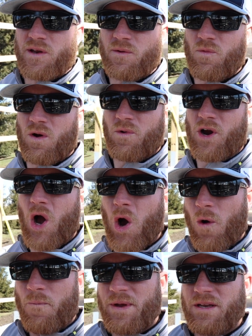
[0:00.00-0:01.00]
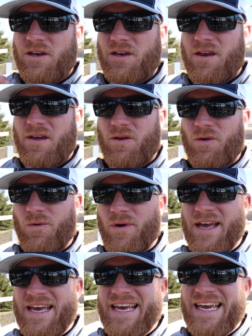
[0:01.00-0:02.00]
And what we're hoping to do
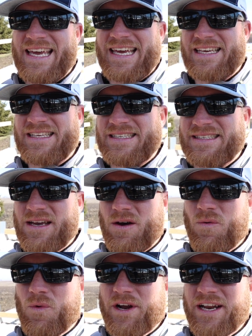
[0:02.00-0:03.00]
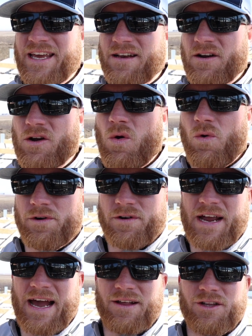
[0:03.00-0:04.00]
is we're gonna get our corner
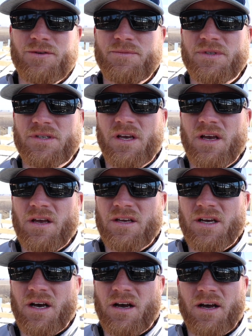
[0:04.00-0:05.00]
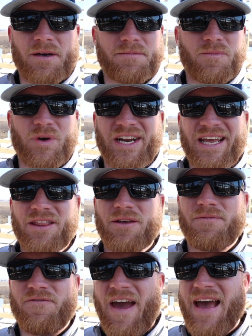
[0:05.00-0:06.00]
columns um, we're gonna get
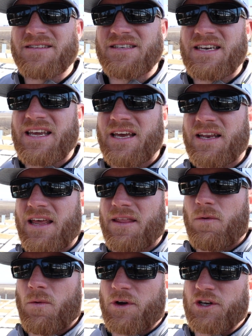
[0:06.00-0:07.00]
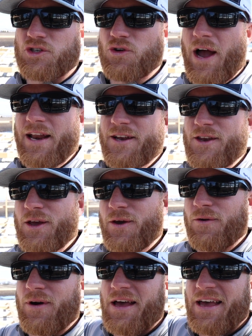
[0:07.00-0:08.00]
them fastened in and then what we're gonna try to
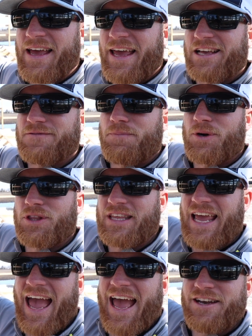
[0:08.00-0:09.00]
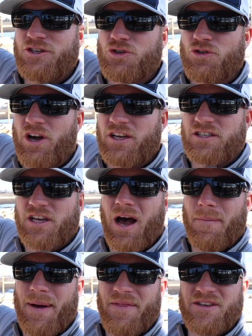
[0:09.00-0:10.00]
do is put the end truss
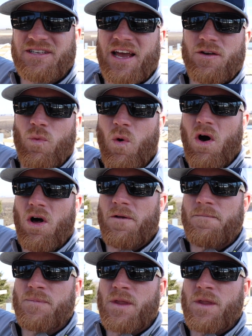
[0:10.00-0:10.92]
up on this end wall